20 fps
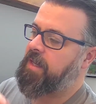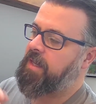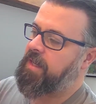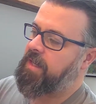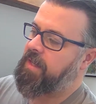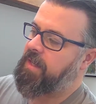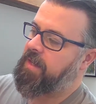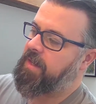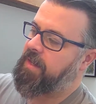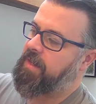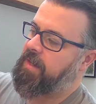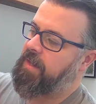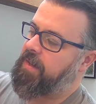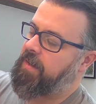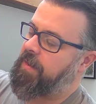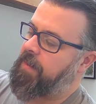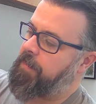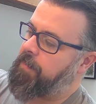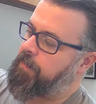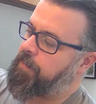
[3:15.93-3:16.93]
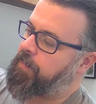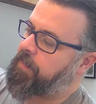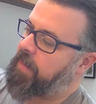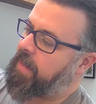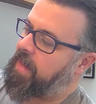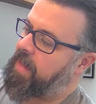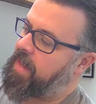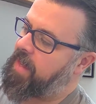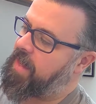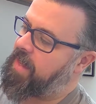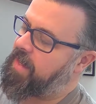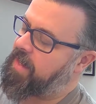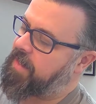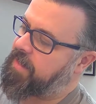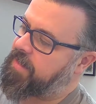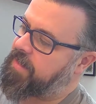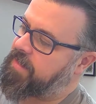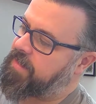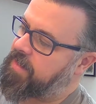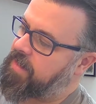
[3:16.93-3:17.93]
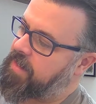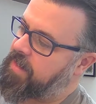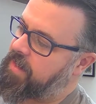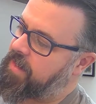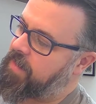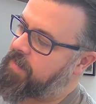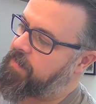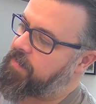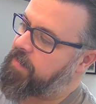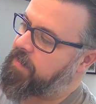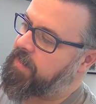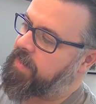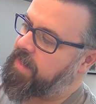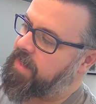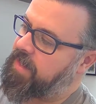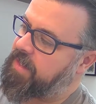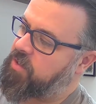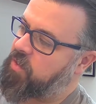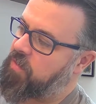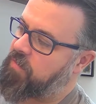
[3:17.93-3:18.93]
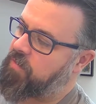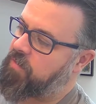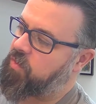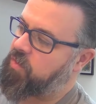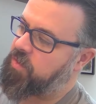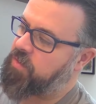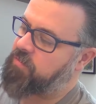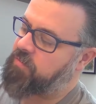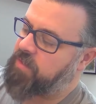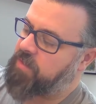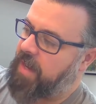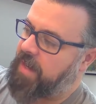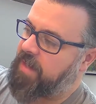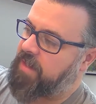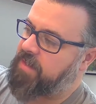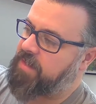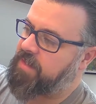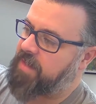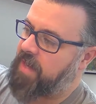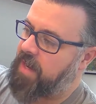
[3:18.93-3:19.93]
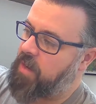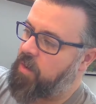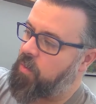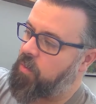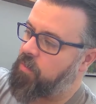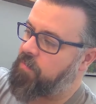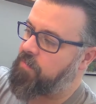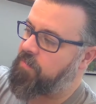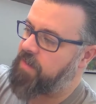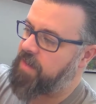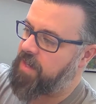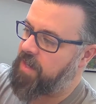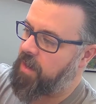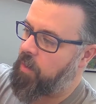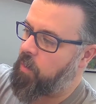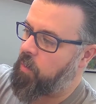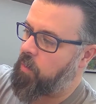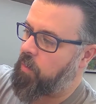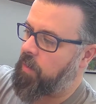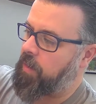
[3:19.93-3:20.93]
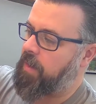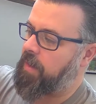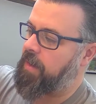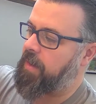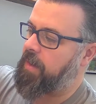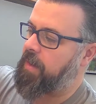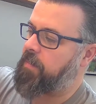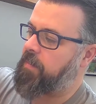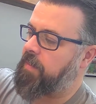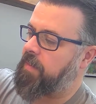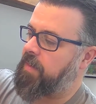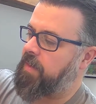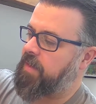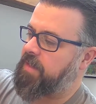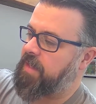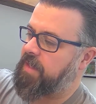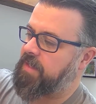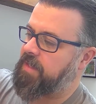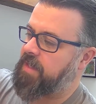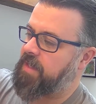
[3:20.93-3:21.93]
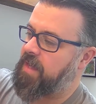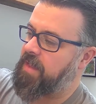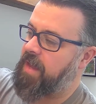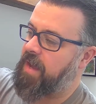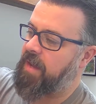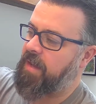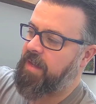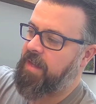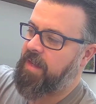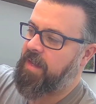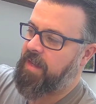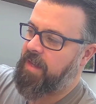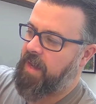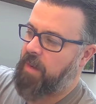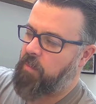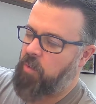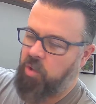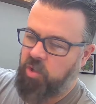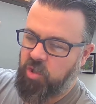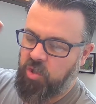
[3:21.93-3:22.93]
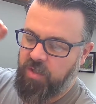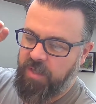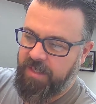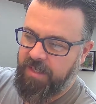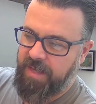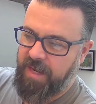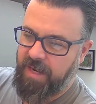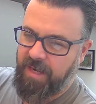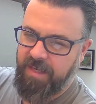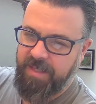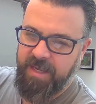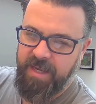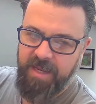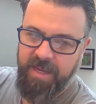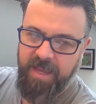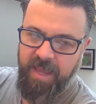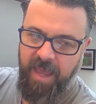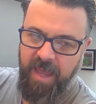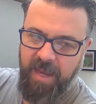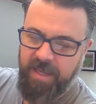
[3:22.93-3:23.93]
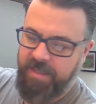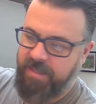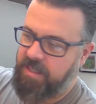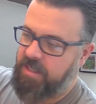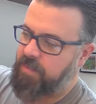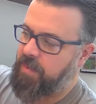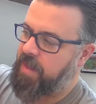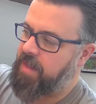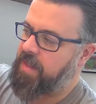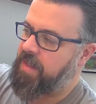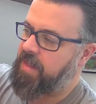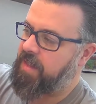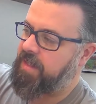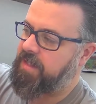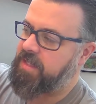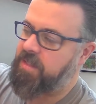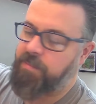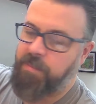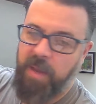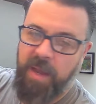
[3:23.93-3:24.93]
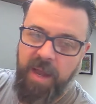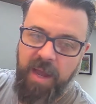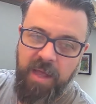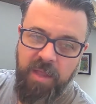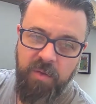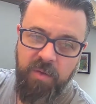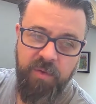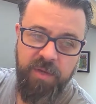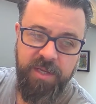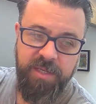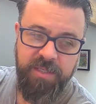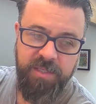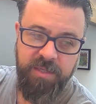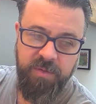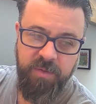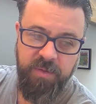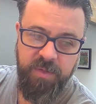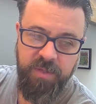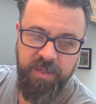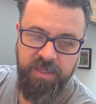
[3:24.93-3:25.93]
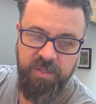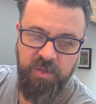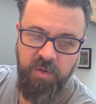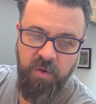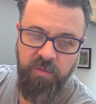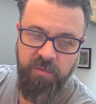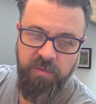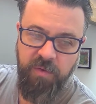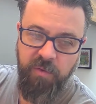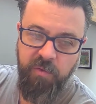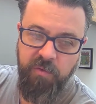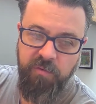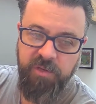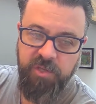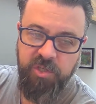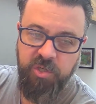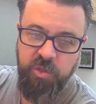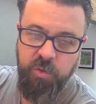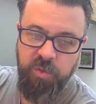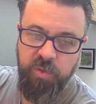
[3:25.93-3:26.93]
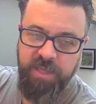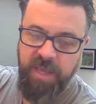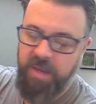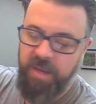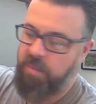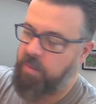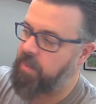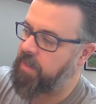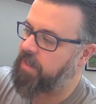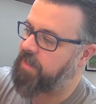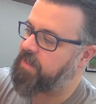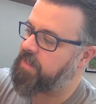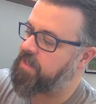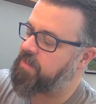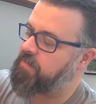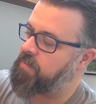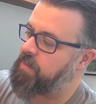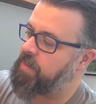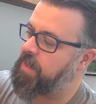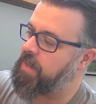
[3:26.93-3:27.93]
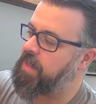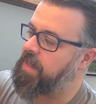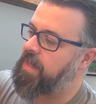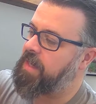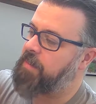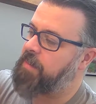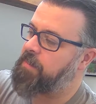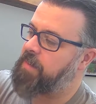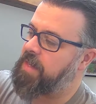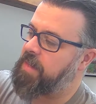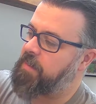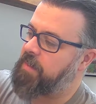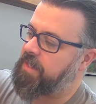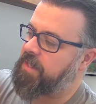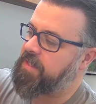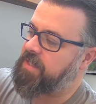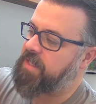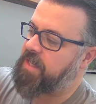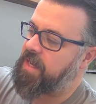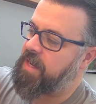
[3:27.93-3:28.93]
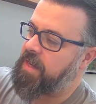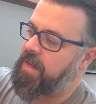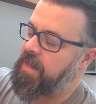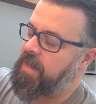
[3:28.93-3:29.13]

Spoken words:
and it sort of handles sound, video, things like that. I'm not sure the exact technicalities, but I think this is part of the reason it's got very reduced capabilities from the BBC.